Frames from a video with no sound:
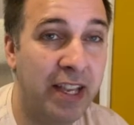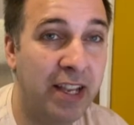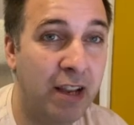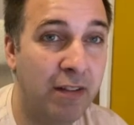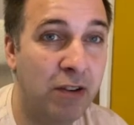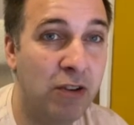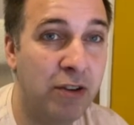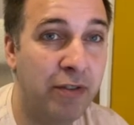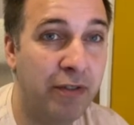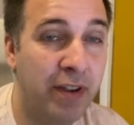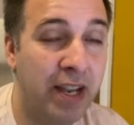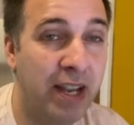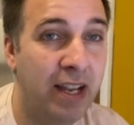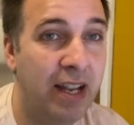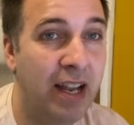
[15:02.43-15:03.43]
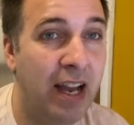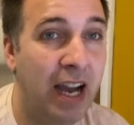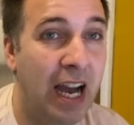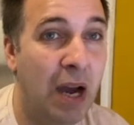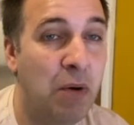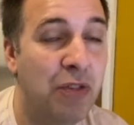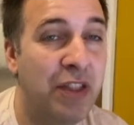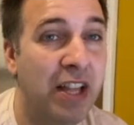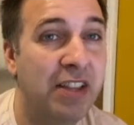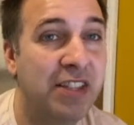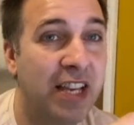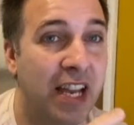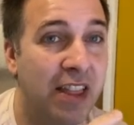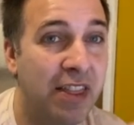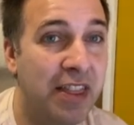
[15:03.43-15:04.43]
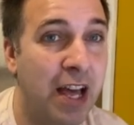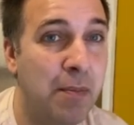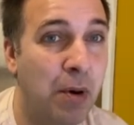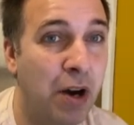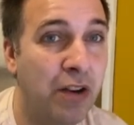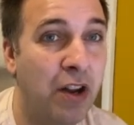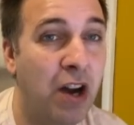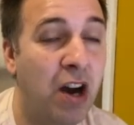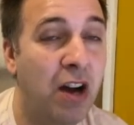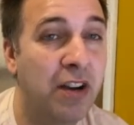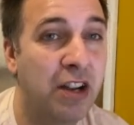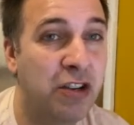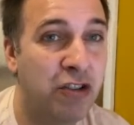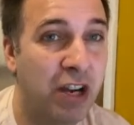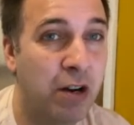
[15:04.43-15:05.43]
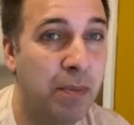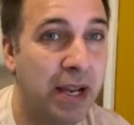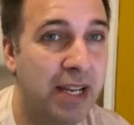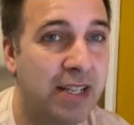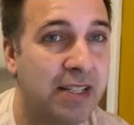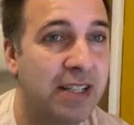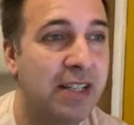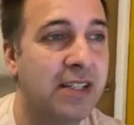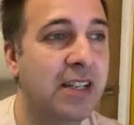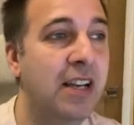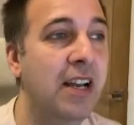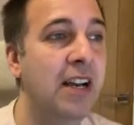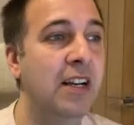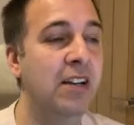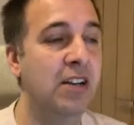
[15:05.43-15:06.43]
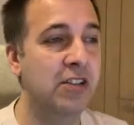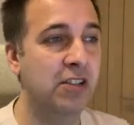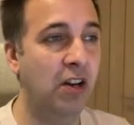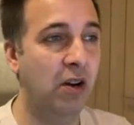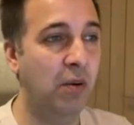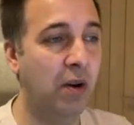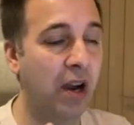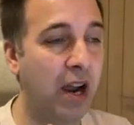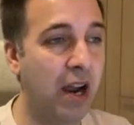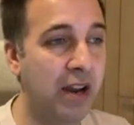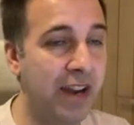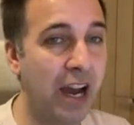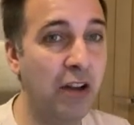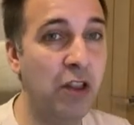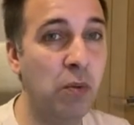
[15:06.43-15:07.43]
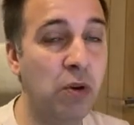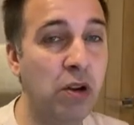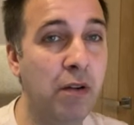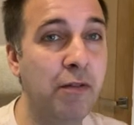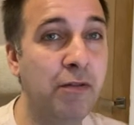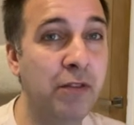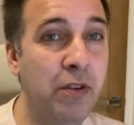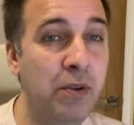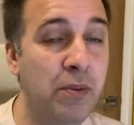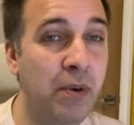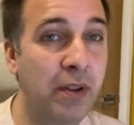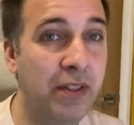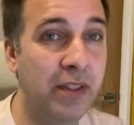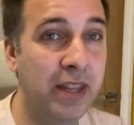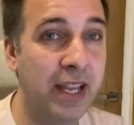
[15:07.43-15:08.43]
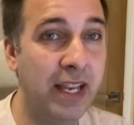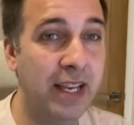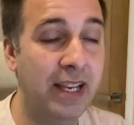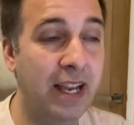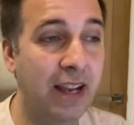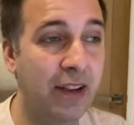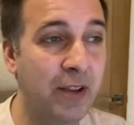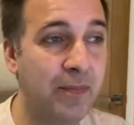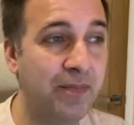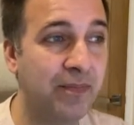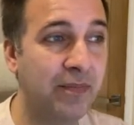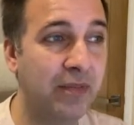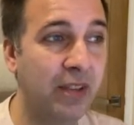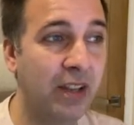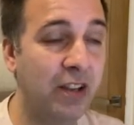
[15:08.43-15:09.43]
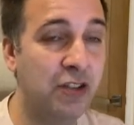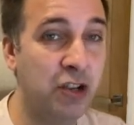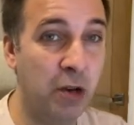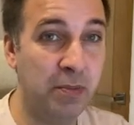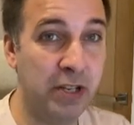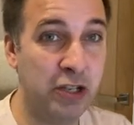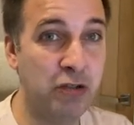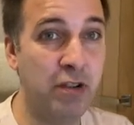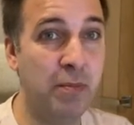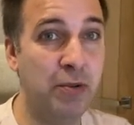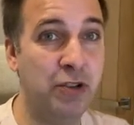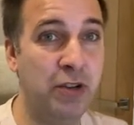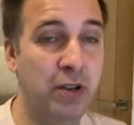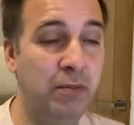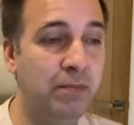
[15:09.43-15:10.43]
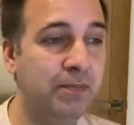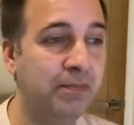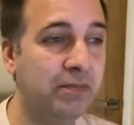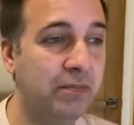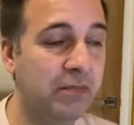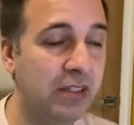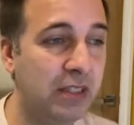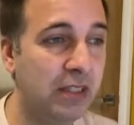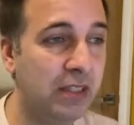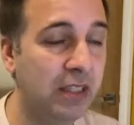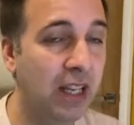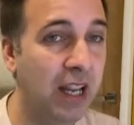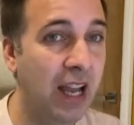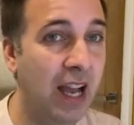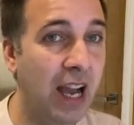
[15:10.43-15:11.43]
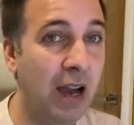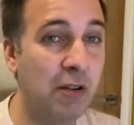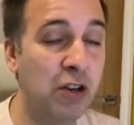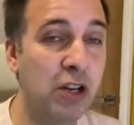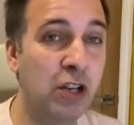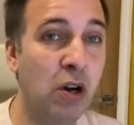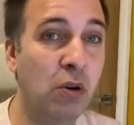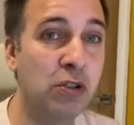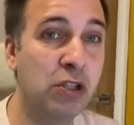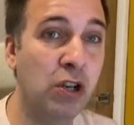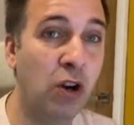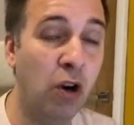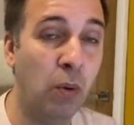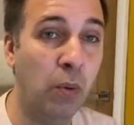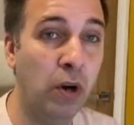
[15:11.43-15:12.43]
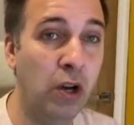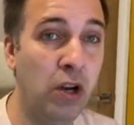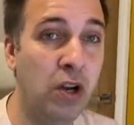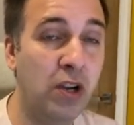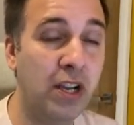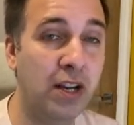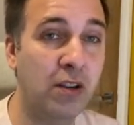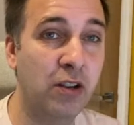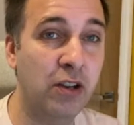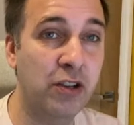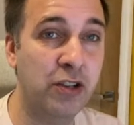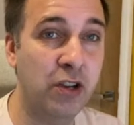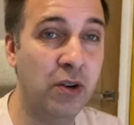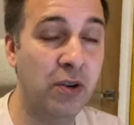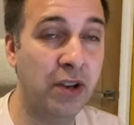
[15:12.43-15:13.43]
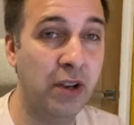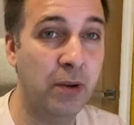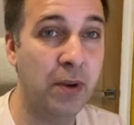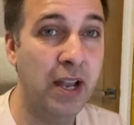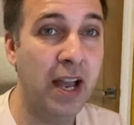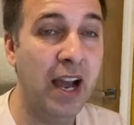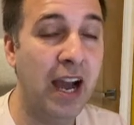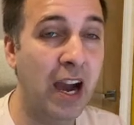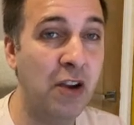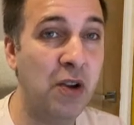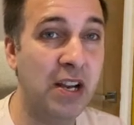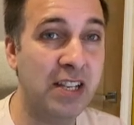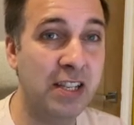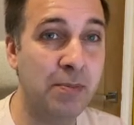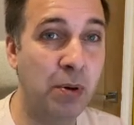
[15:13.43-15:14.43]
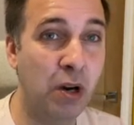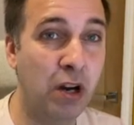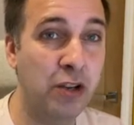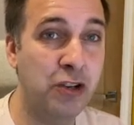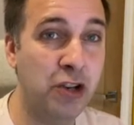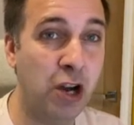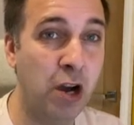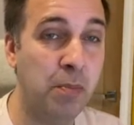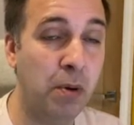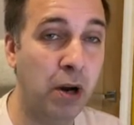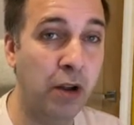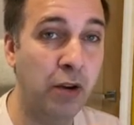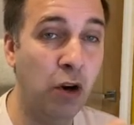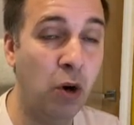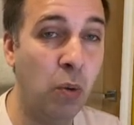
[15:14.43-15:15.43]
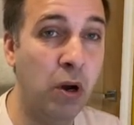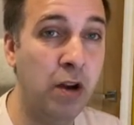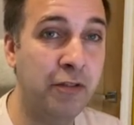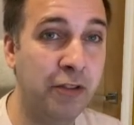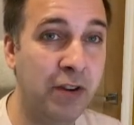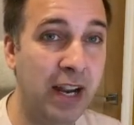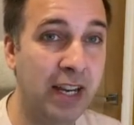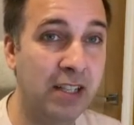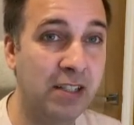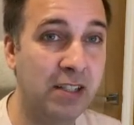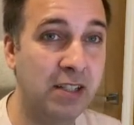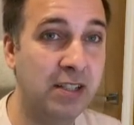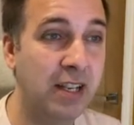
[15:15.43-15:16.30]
are a good fit, I would then take them on a trial basis. So now that we've gone through the job description, I'm going to go to Upwork. I'm going to show you how you actually put a job on Upwork for writers.